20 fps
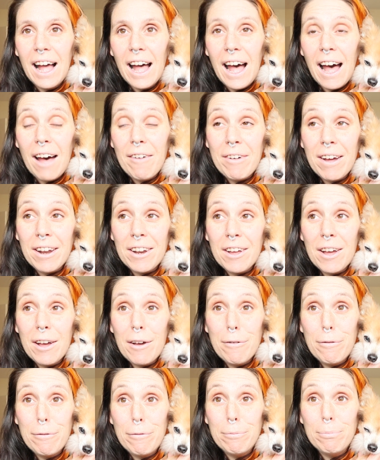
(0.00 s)
have had
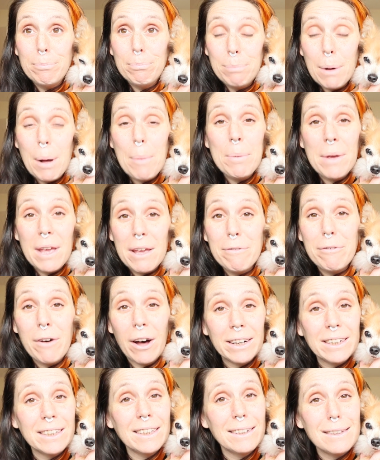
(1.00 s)
a bumpy
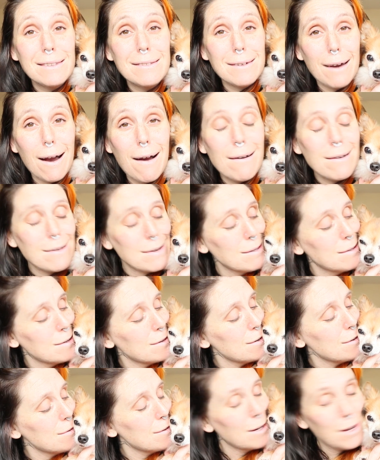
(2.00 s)
fucking start to the
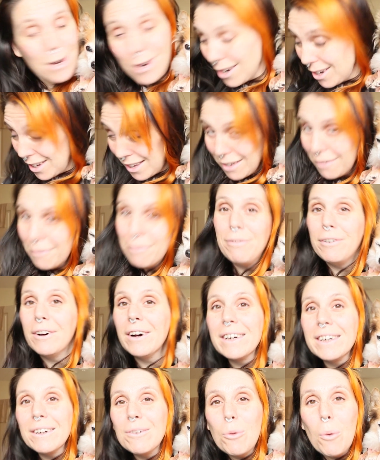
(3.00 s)
new year.
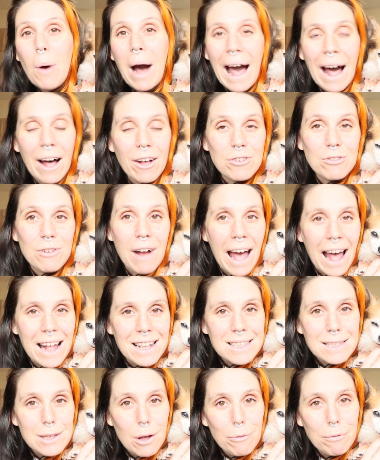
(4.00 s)
Fucking wild
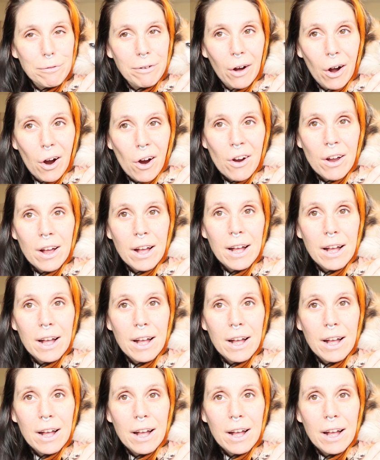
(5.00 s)
ride so far.